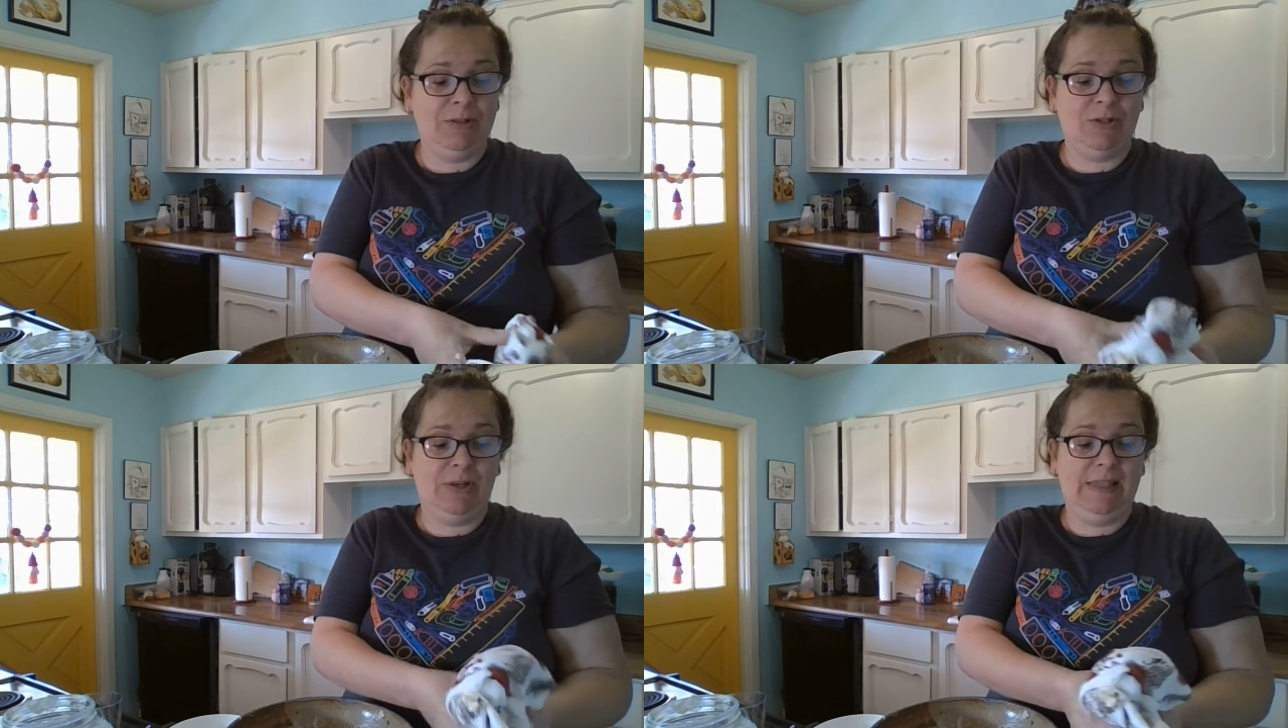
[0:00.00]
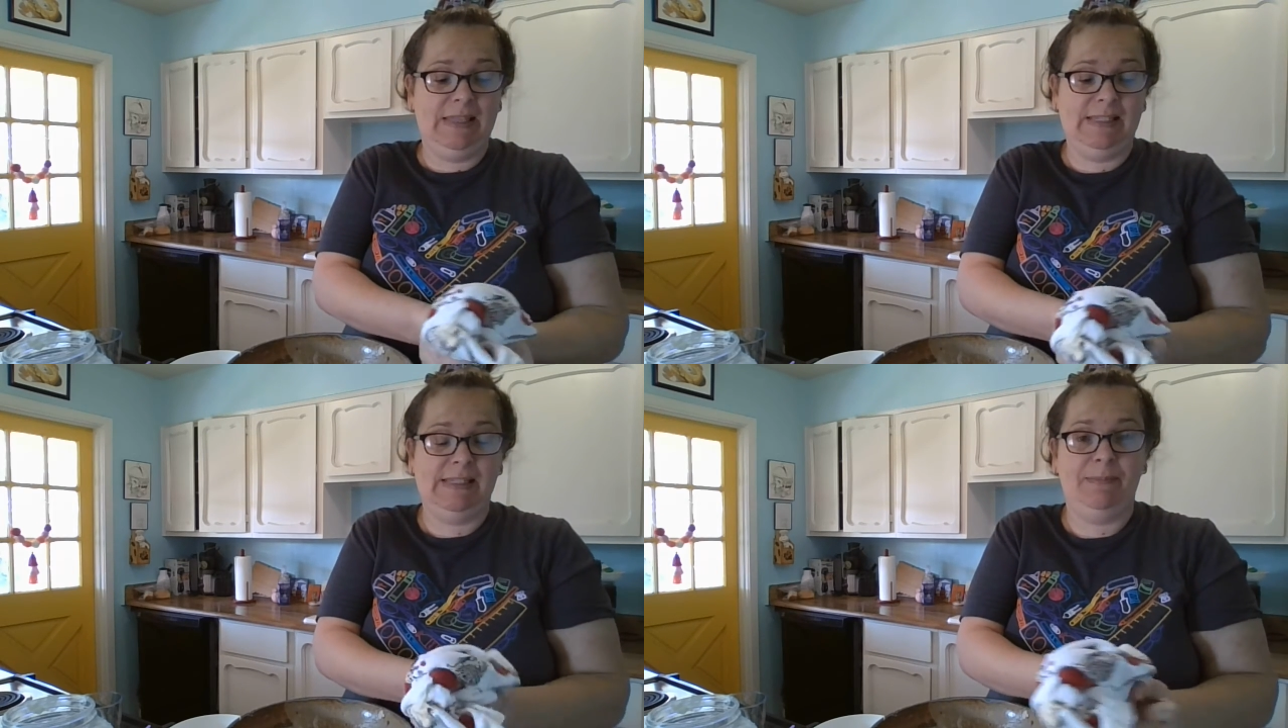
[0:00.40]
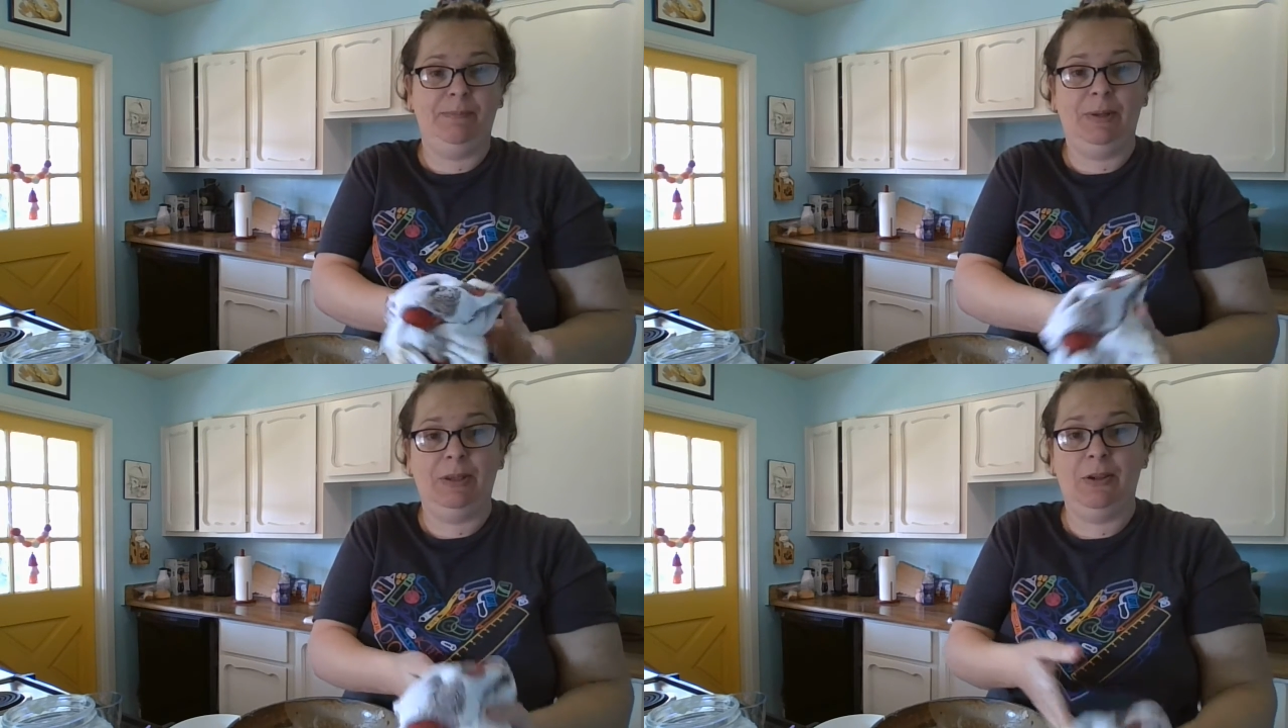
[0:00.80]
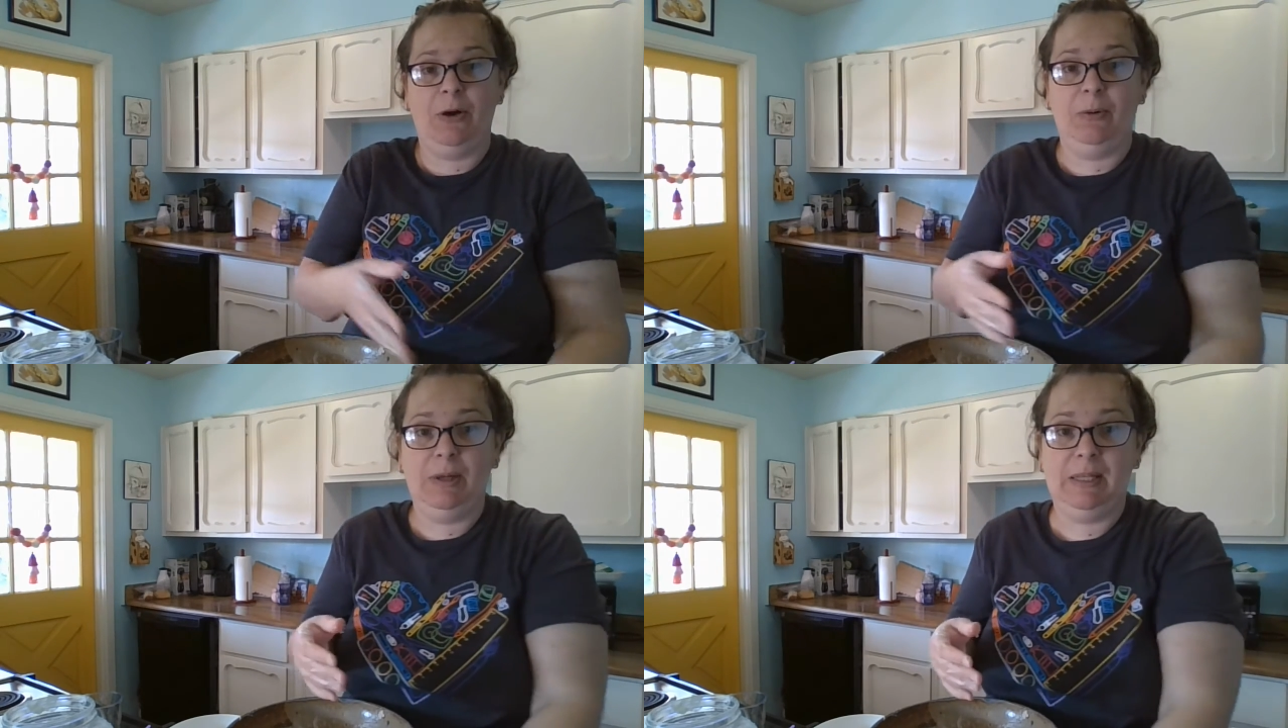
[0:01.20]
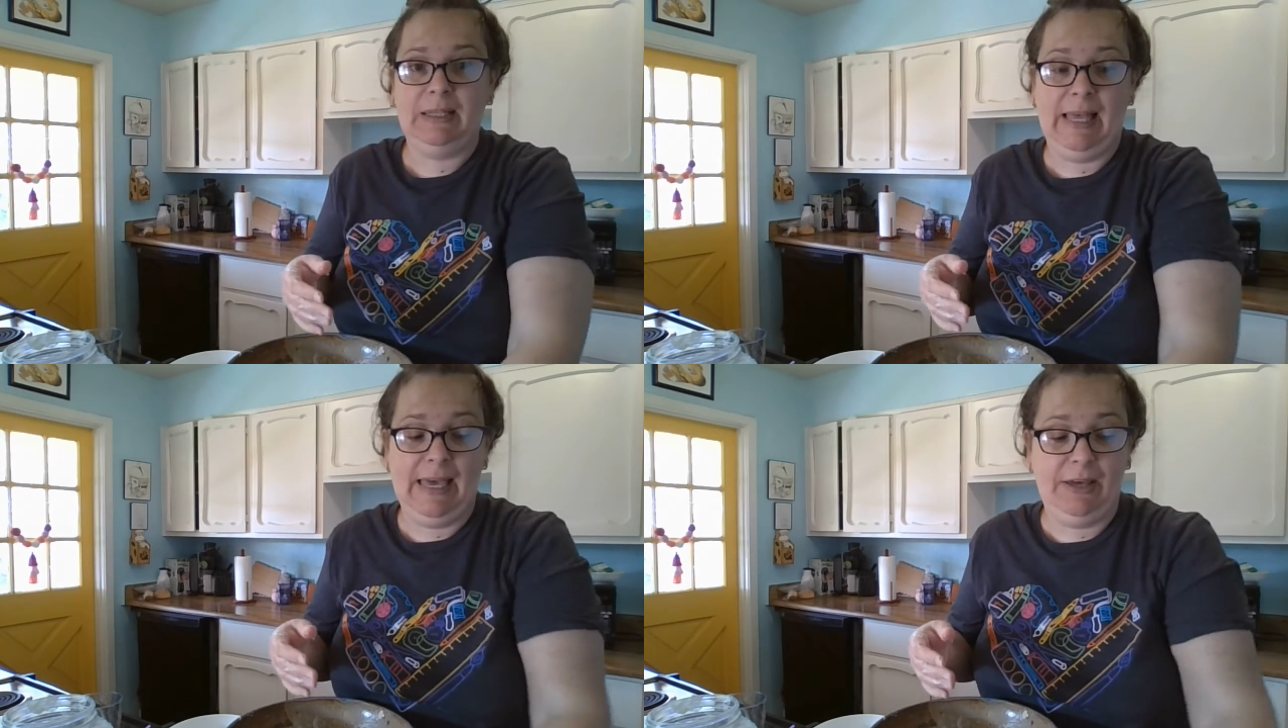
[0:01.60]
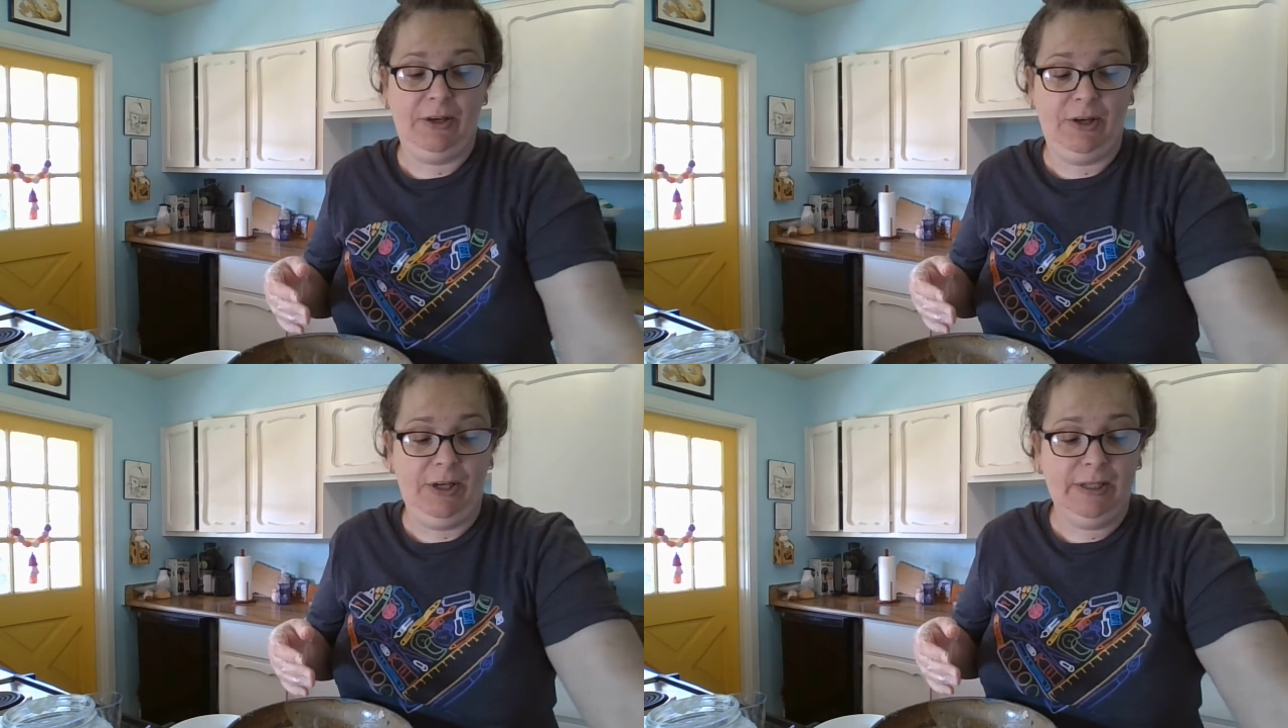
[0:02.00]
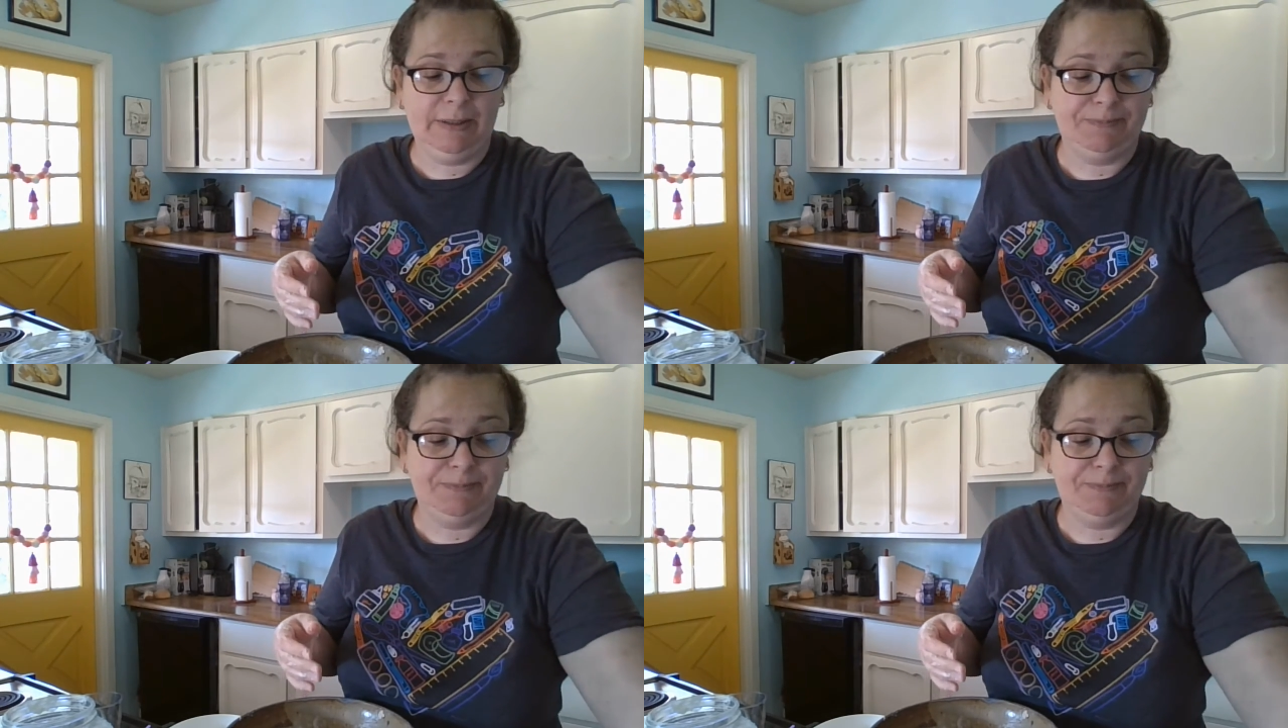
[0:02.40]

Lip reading: enjoyed the simple no clay cook,